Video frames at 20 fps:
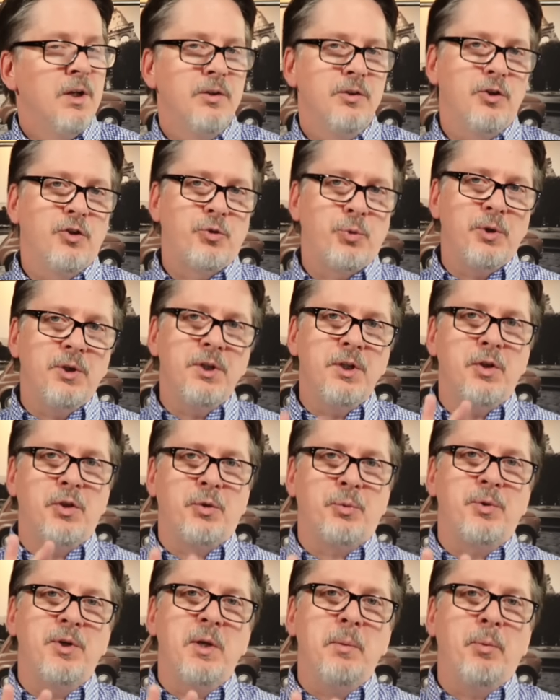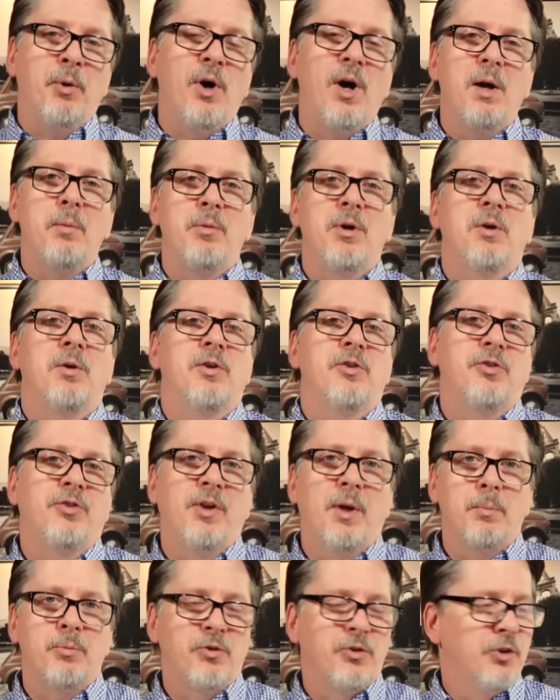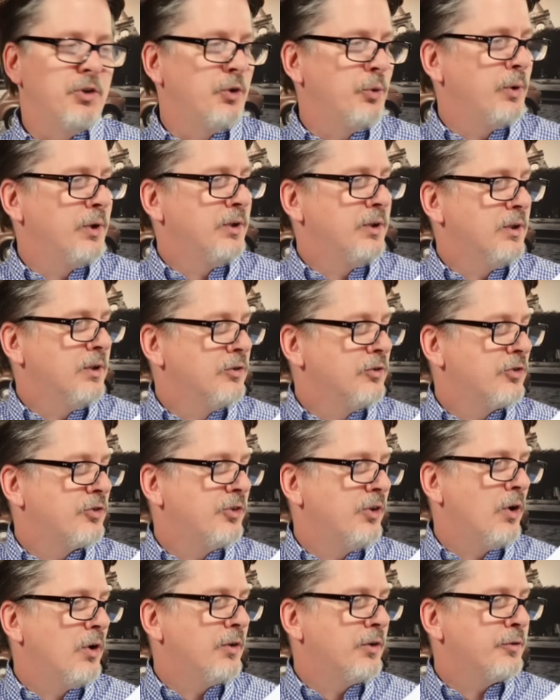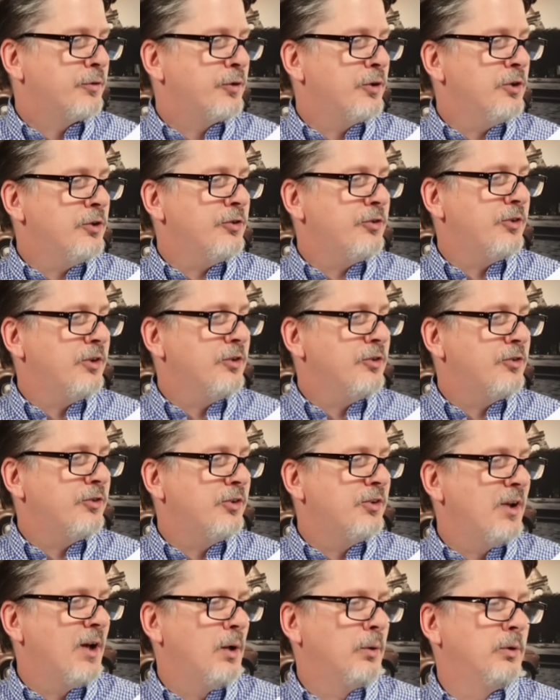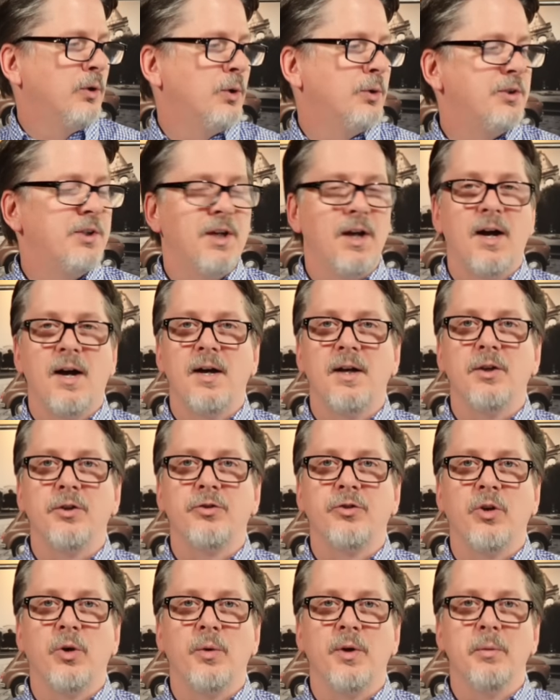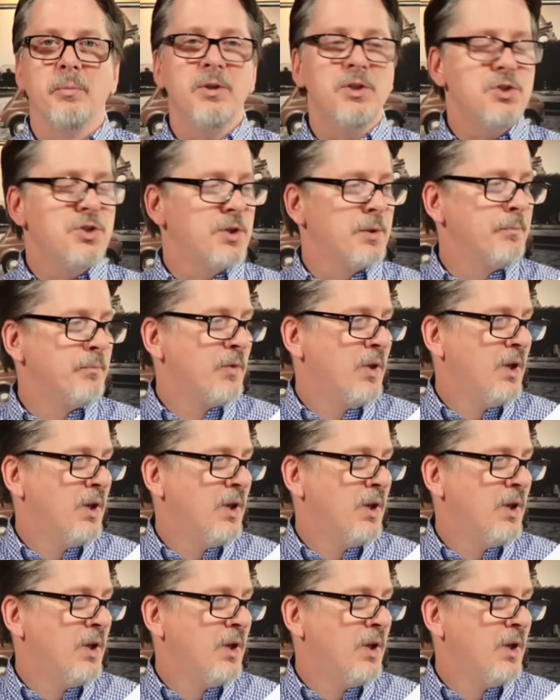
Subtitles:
There's really 3 primary steps in doing the install. The first is to download the ISO image.